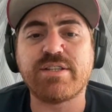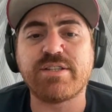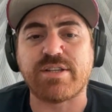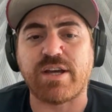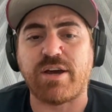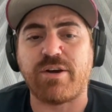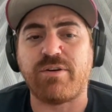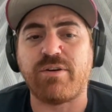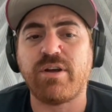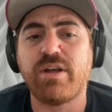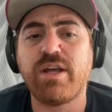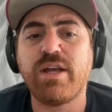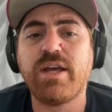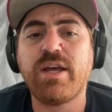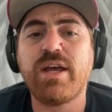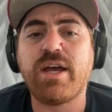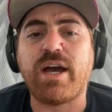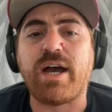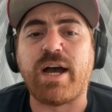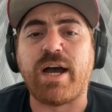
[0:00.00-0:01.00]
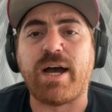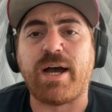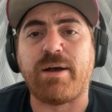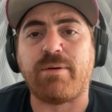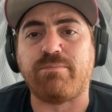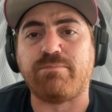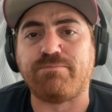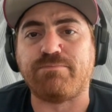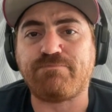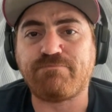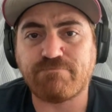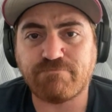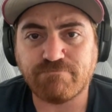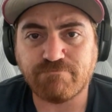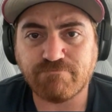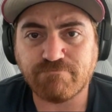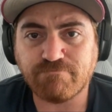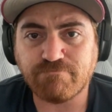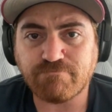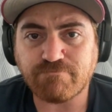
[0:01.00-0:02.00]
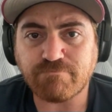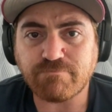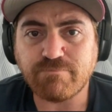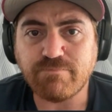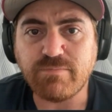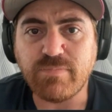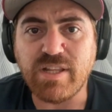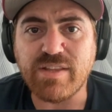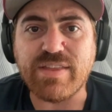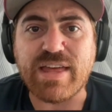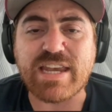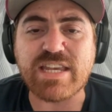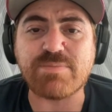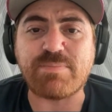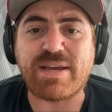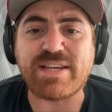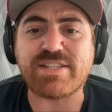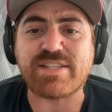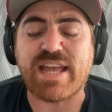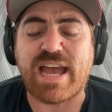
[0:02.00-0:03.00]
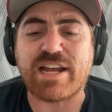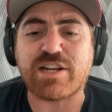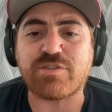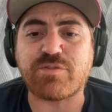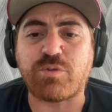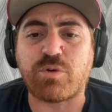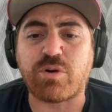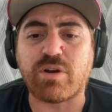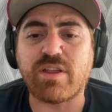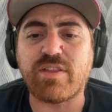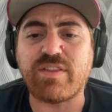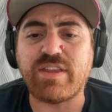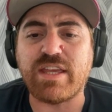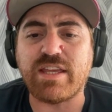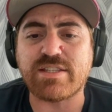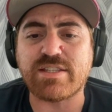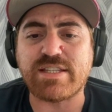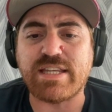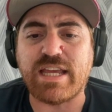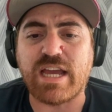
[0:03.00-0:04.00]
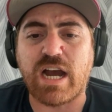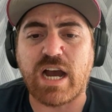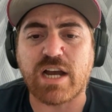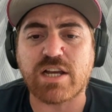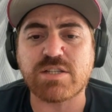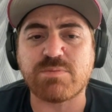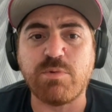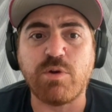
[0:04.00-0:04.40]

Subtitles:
So that is my stash for the Seahawks.